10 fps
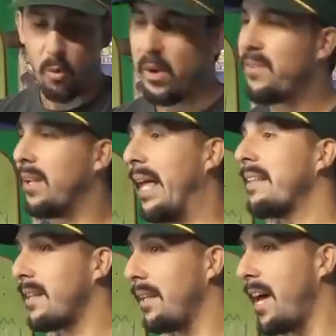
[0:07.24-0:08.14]
we've
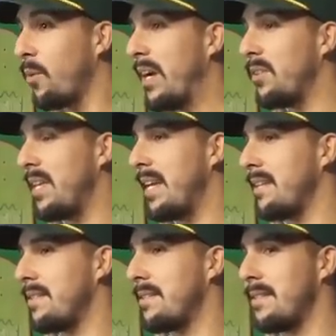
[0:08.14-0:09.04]
collected a lot of weird
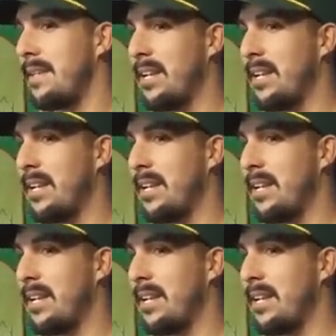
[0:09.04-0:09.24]
things in